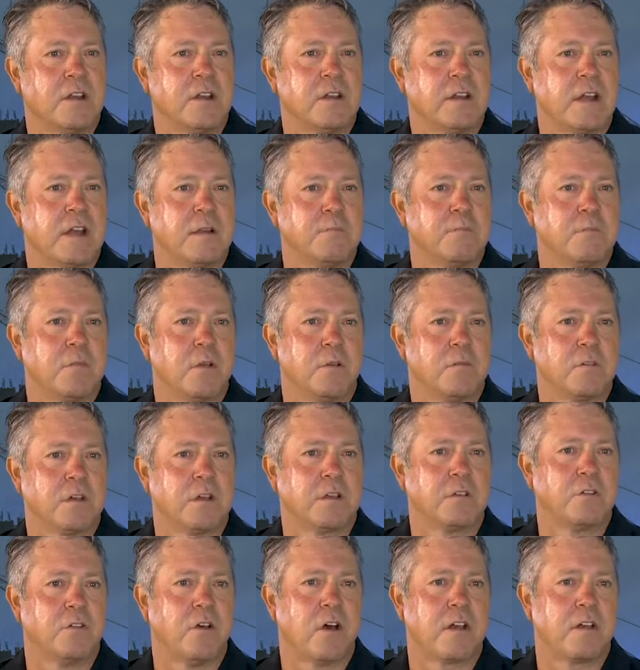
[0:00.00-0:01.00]
and um,
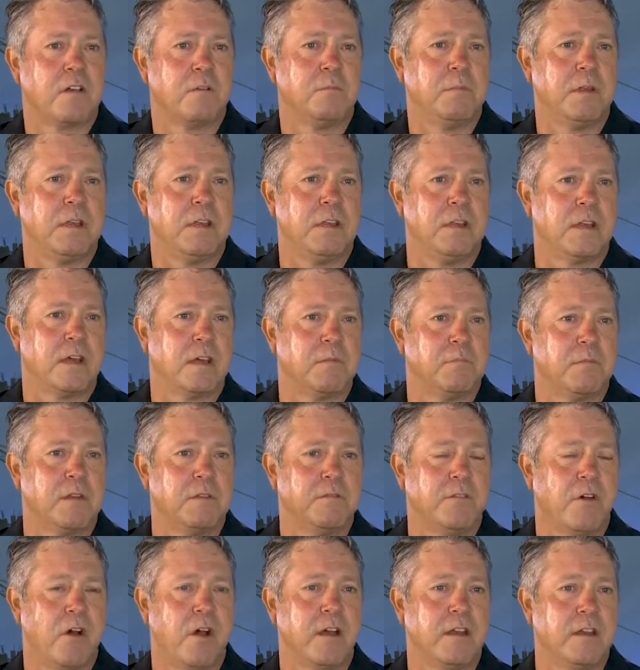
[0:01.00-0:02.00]
excited to be um,
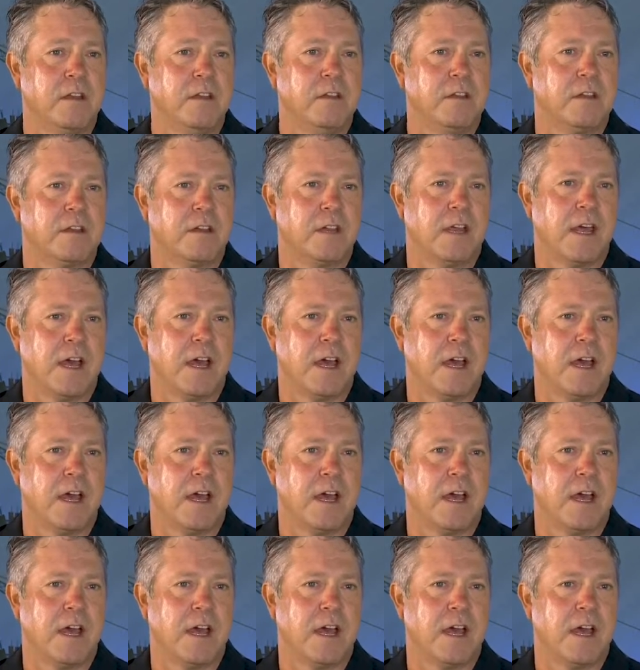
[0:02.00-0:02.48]
invited.